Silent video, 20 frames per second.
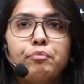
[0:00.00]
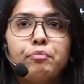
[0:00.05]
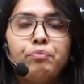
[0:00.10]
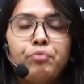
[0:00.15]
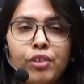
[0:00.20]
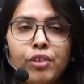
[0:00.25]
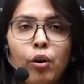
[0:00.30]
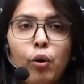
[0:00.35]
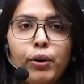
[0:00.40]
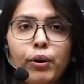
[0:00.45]

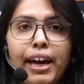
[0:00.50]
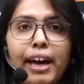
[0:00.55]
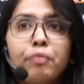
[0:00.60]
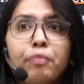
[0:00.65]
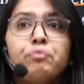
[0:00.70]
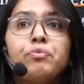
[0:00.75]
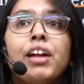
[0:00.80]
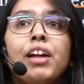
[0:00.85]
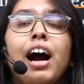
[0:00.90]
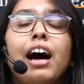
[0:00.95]
okay,
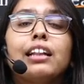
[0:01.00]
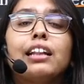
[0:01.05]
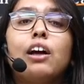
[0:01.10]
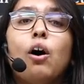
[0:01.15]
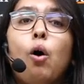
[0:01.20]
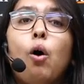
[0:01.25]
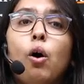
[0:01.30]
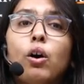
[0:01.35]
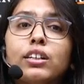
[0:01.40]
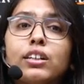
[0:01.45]
the
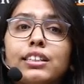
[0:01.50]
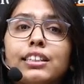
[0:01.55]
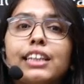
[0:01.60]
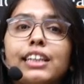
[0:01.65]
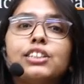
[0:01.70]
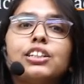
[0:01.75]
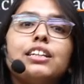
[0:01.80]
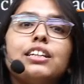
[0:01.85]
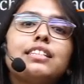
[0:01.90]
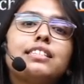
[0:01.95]
oxygen
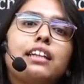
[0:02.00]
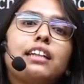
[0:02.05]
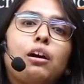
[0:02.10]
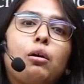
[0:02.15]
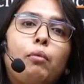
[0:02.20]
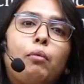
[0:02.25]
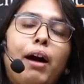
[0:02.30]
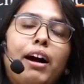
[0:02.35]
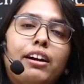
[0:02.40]
is required.